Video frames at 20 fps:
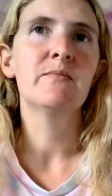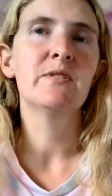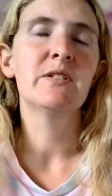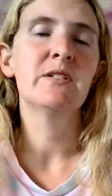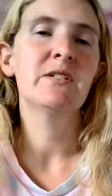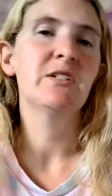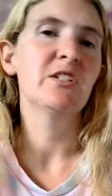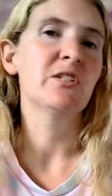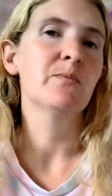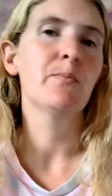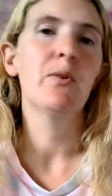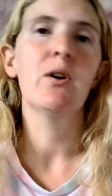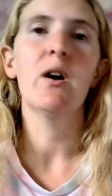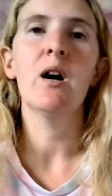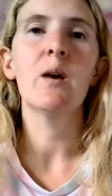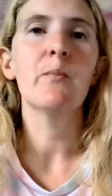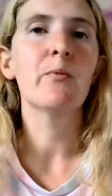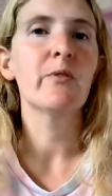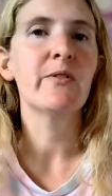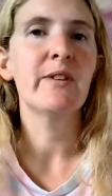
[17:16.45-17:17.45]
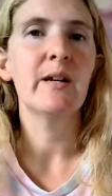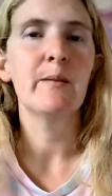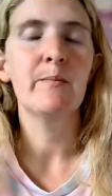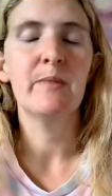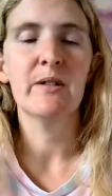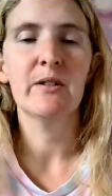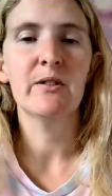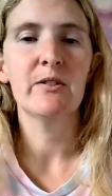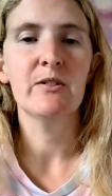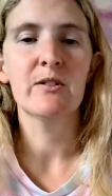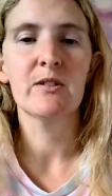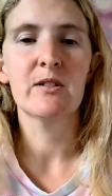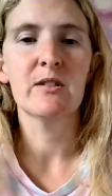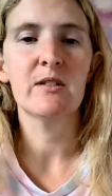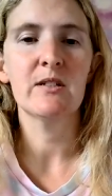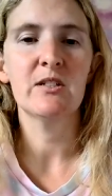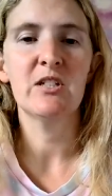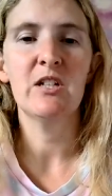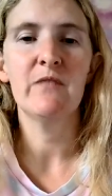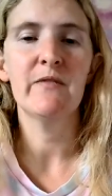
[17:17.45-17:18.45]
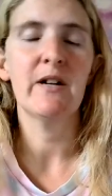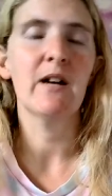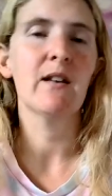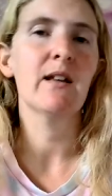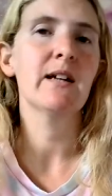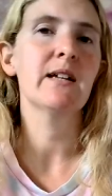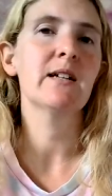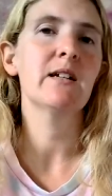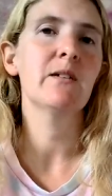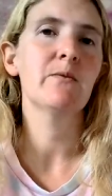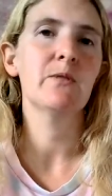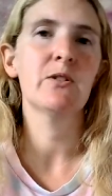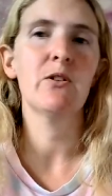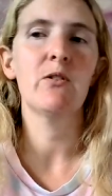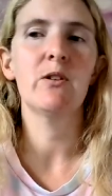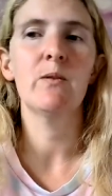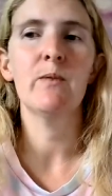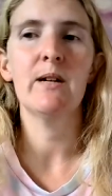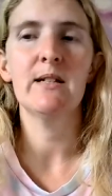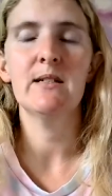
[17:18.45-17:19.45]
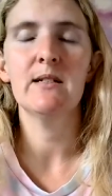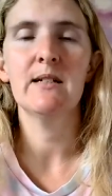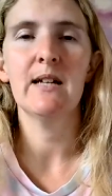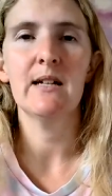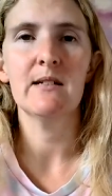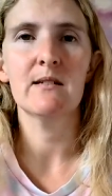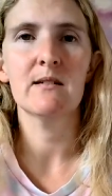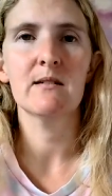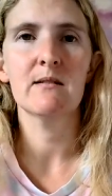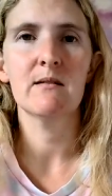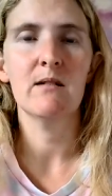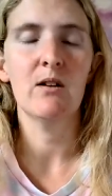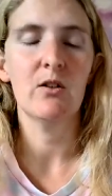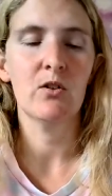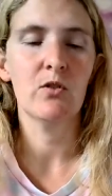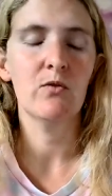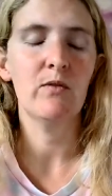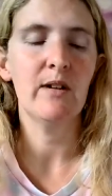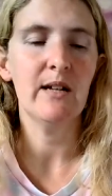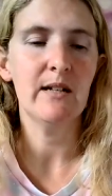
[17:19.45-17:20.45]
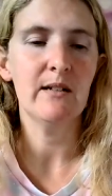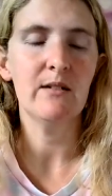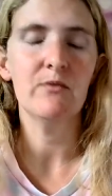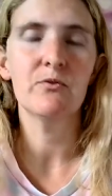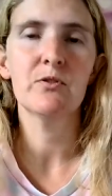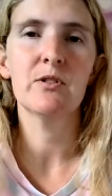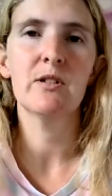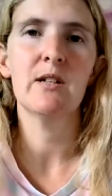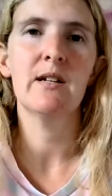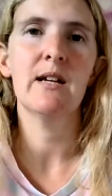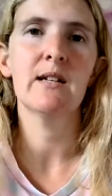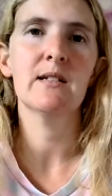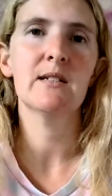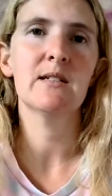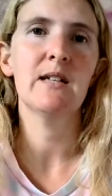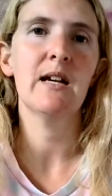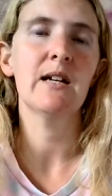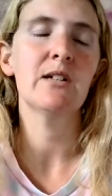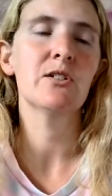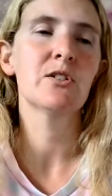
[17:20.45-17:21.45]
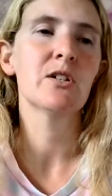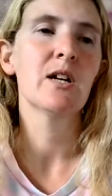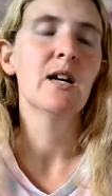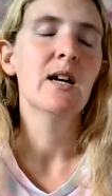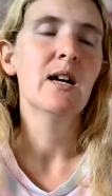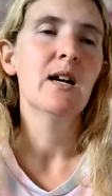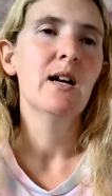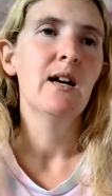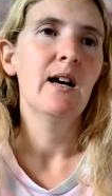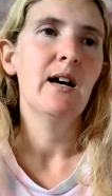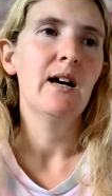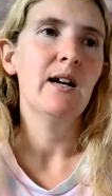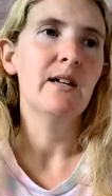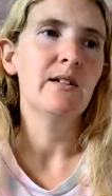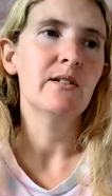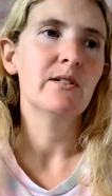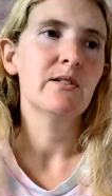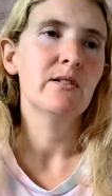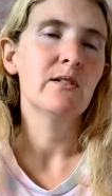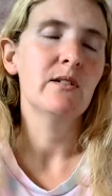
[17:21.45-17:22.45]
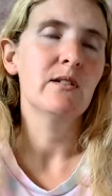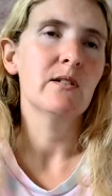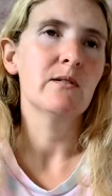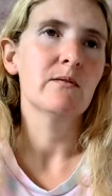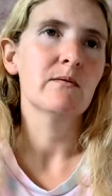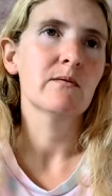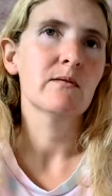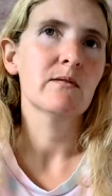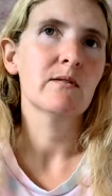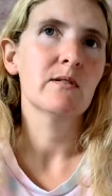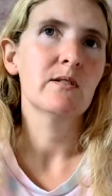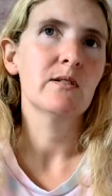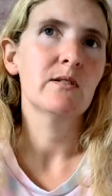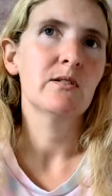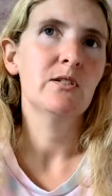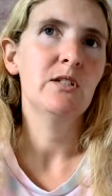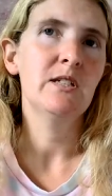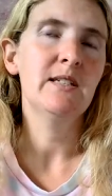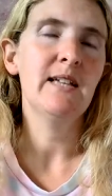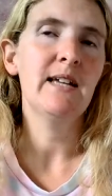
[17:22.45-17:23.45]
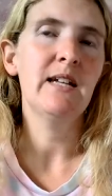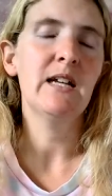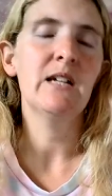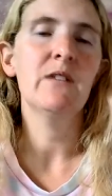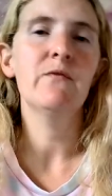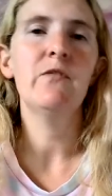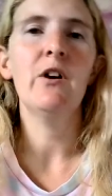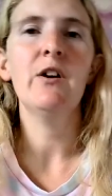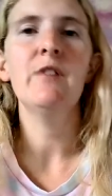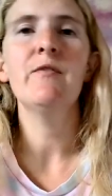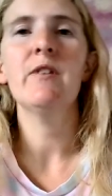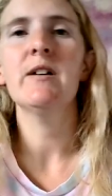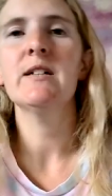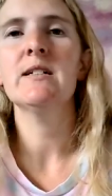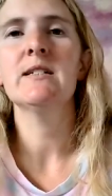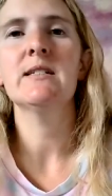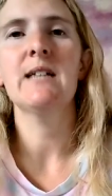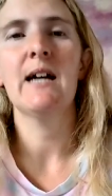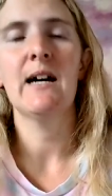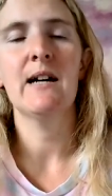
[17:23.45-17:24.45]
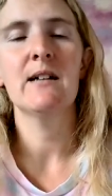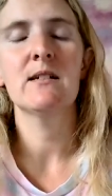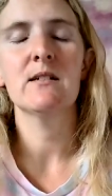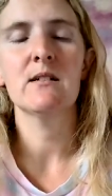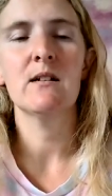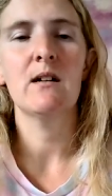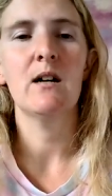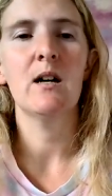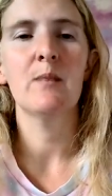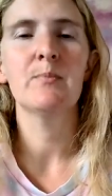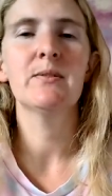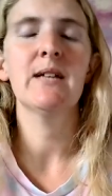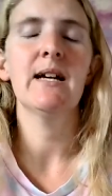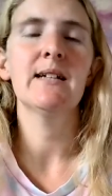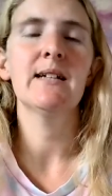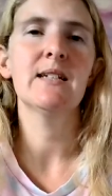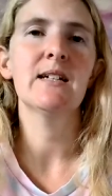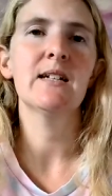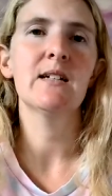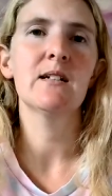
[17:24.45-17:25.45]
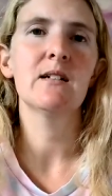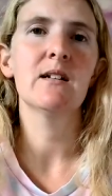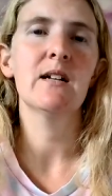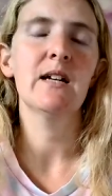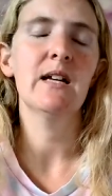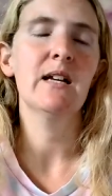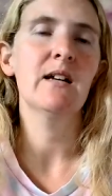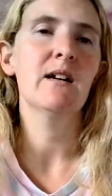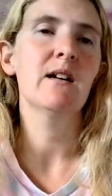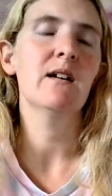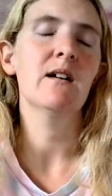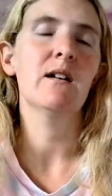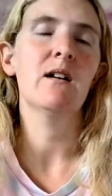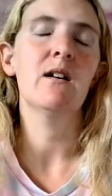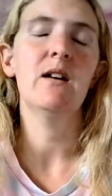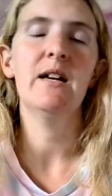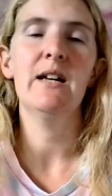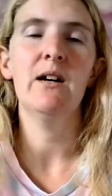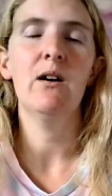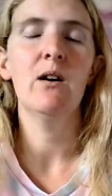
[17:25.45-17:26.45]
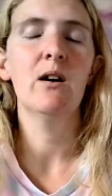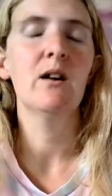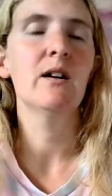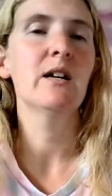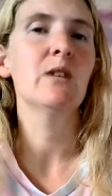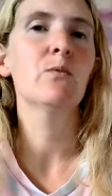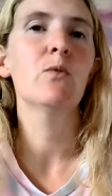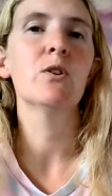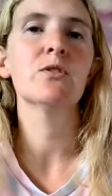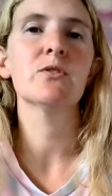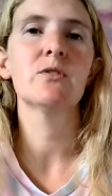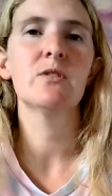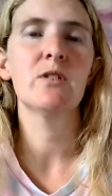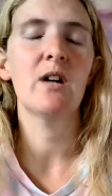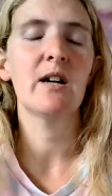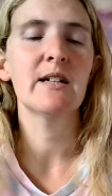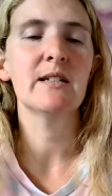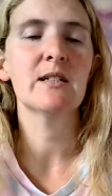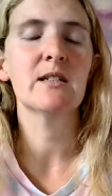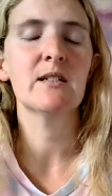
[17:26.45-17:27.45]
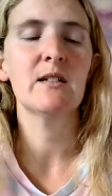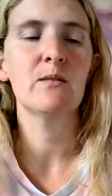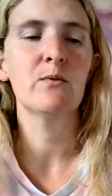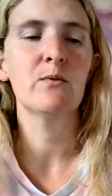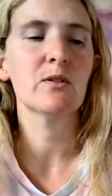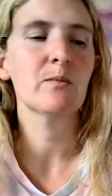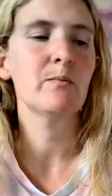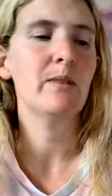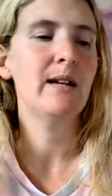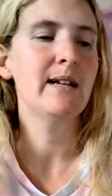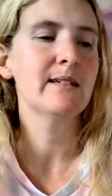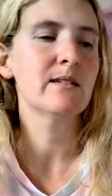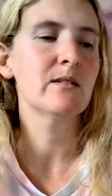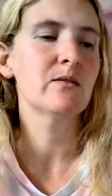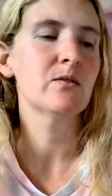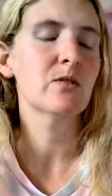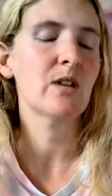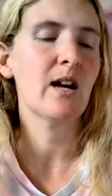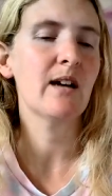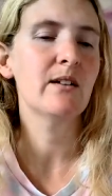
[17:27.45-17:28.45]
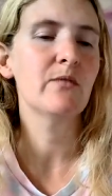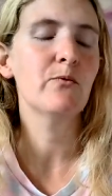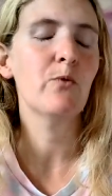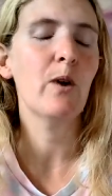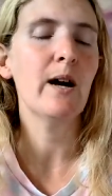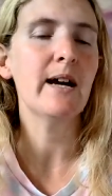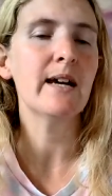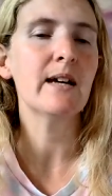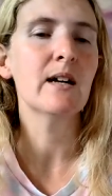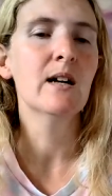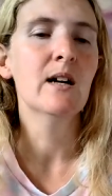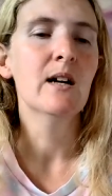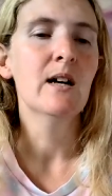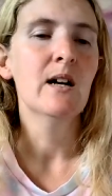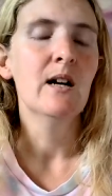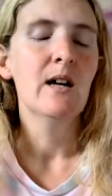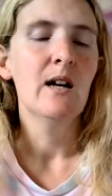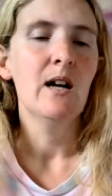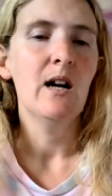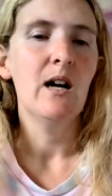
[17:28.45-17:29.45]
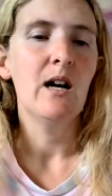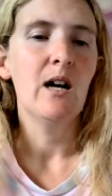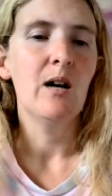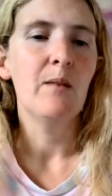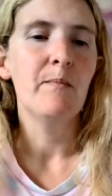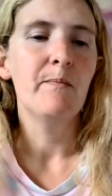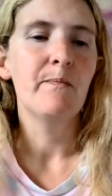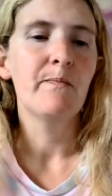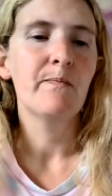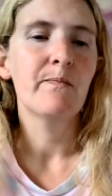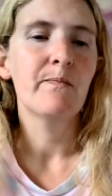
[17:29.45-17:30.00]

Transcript: just put up with it because she felt like it was the only way to get her career onto the next stage. And you know, she said it in a very very sad, upsetting, it hurt, it wasn't nice, it wasn't pleasant kind of way. Um,